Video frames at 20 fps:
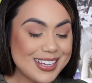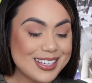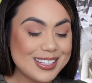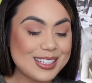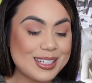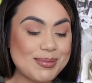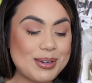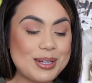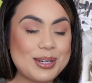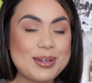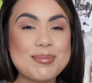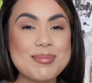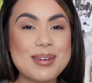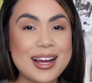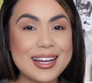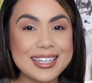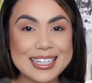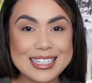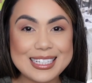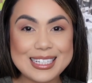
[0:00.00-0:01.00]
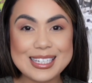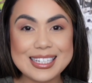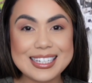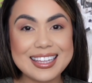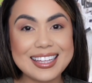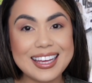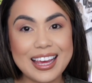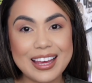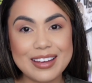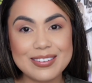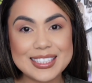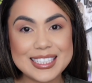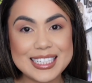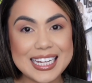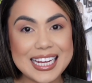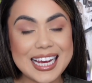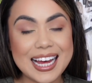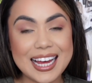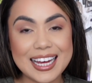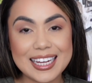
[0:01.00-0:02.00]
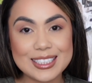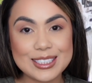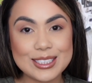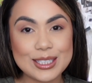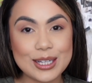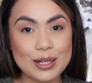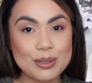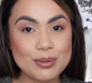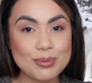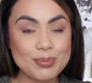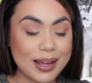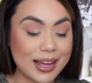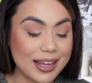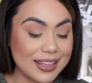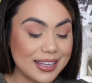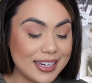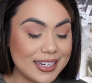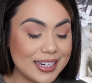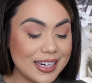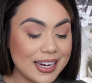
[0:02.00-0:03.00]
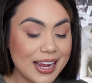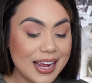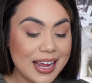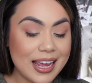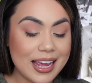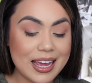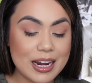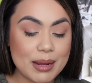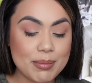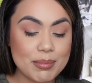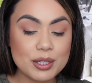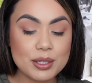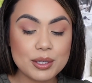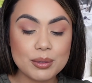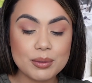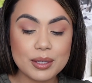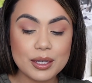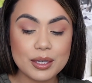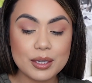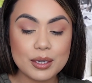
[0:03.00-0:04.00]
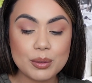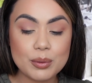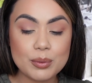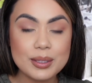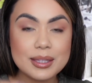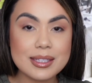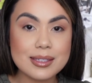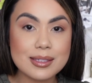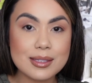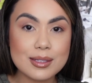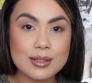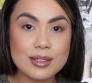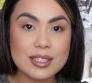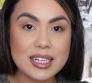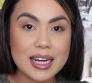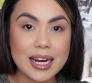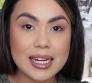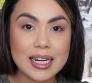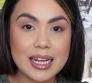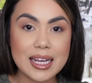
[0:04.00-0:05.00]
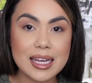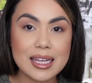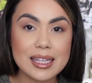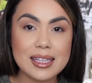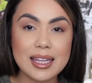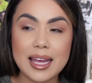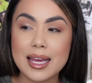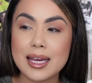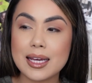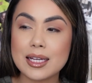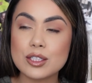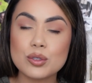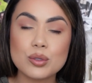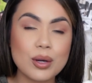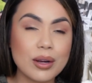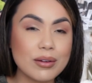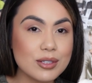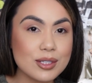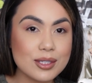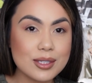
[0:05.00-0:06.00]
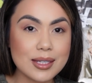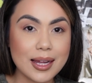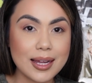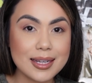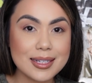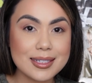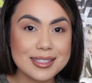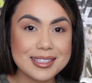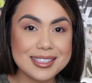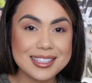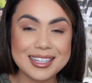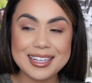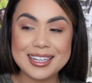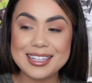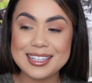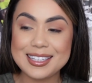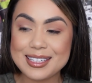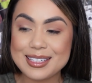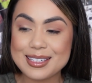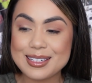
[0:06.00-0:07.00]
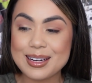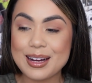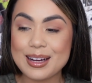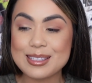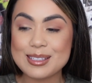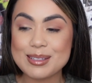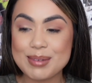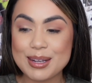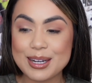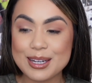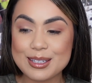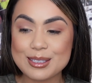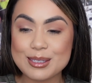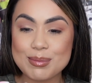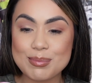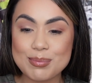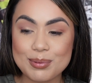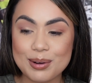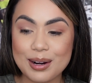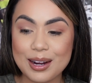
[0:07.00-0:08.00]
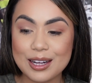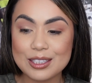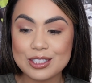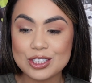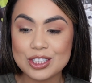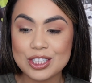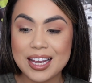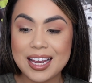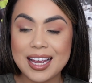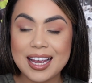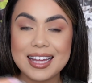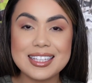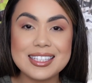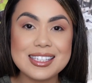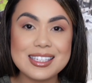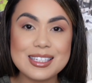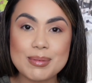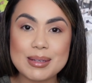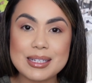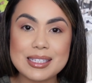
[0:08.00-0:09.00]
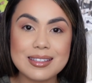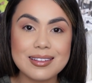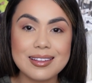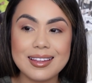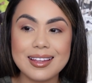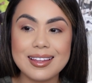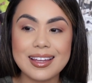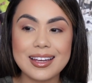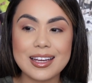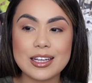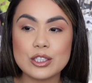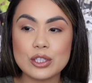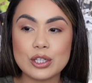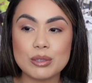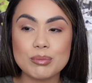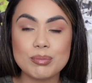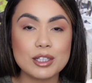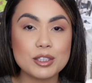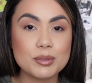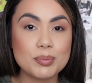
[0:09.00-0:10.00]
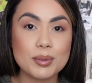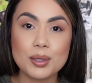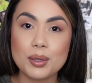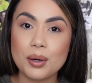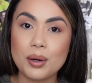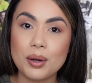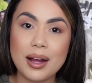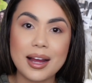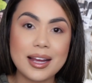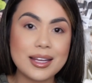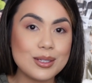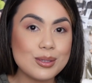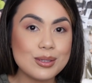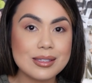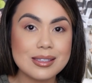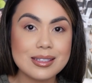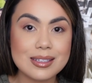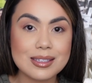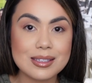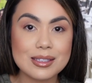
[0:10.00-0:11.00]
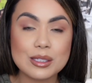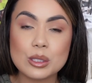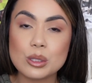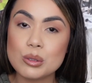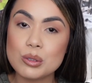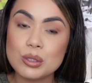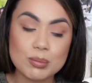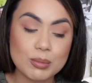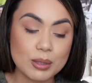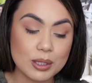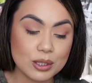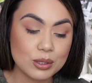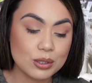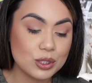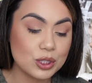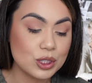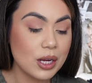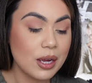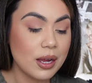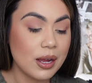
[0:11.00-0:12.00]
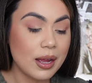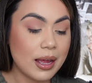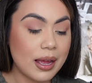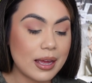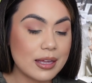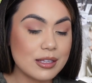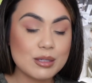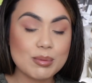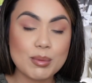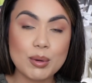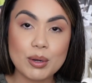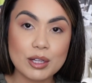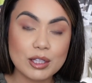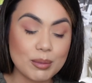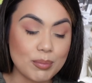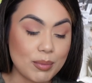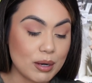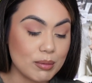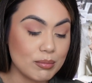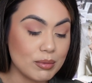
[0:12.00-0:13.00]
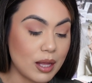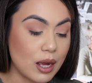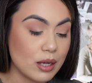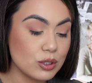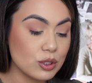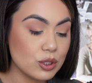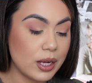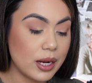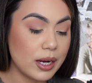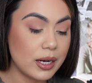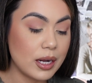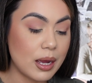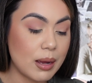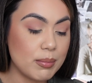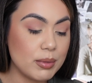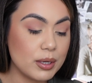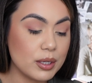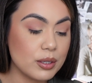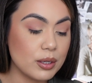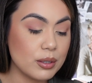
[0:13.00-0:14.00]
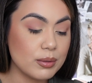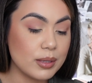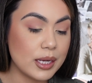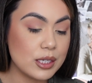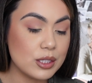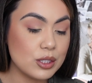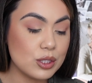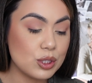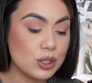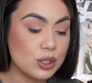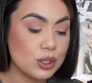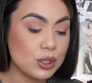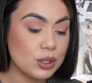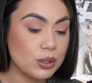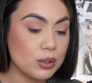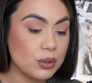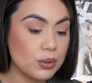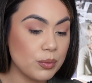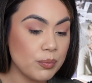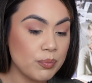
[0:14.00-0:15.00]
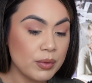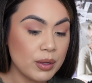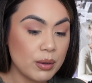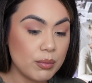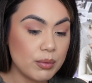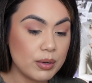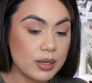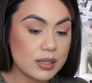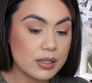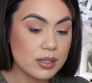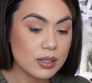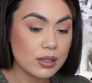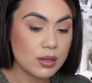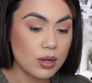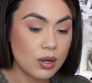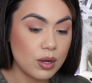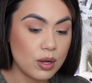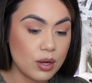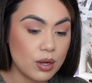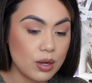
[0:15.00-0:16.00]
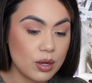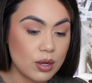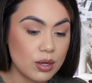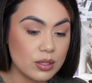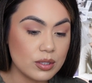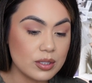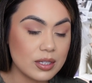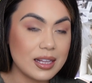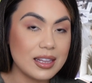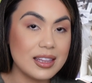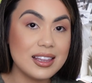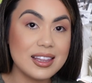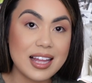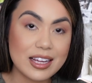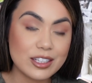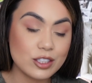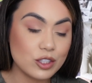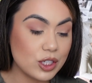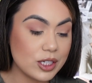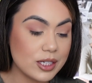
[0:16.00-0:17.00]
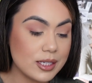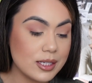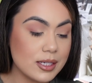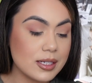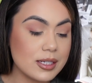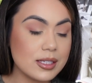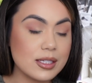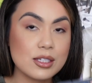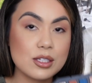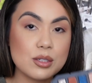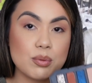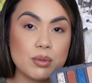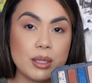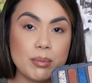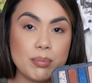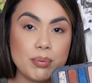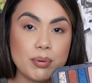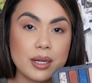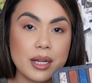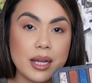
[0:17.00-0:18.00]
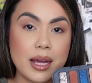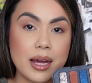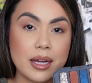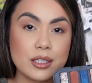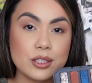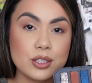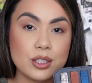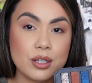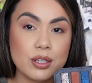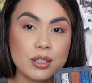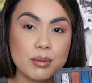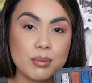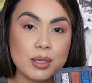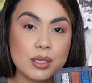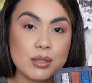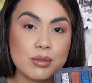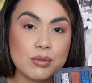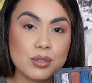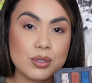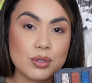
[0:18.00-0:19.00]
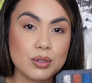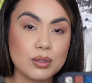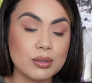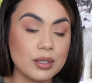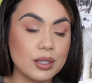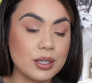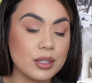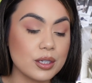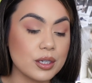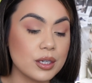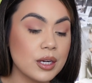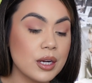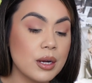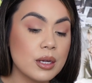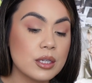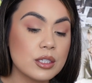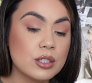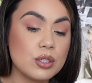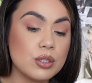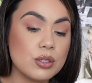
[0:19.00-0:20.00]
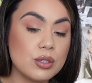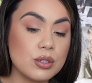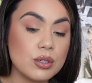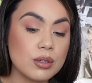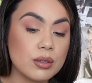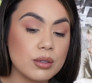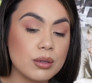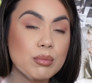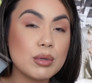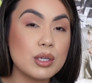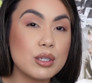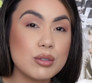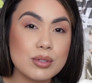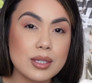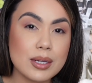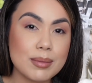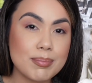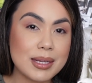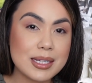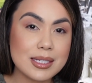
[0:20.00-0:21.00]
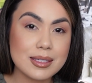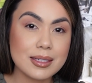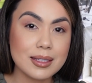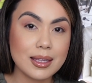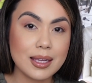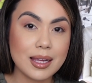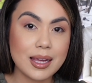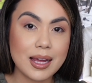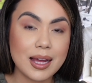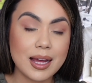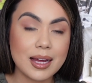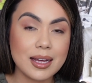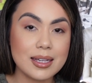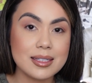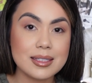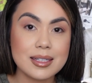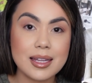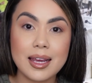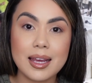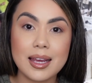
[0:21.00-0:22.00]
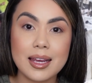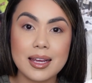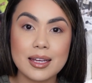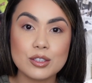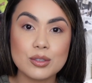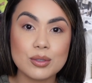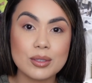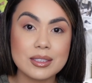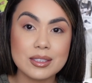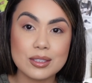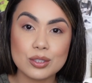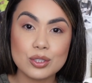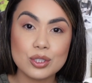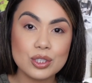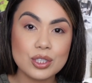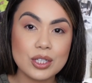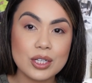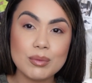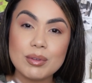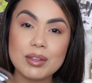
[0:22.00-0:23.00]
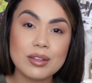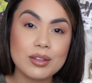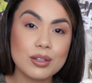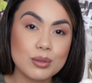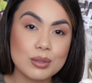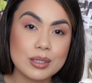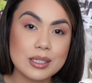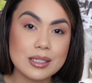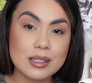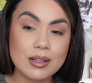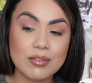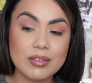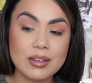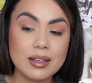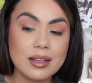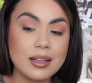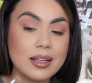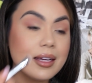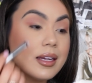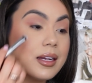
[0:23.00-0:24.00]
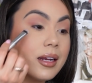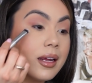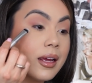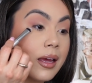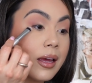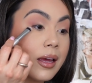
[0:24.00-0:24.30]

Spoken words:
So I'm gonna go back into the KVD eyeshadow palette, and I'm gonna go in with this little tiny, like, travel size It Cosmetics brush. And this is basically like a shadow brush, but girl, I use this to smudge and smoke out the bottom lash line. I'm gonna go into, what is it called, Legend. It's this really pretty eyeshadow that we used earlier and we use it basically as a transition shade within the crease of the lid.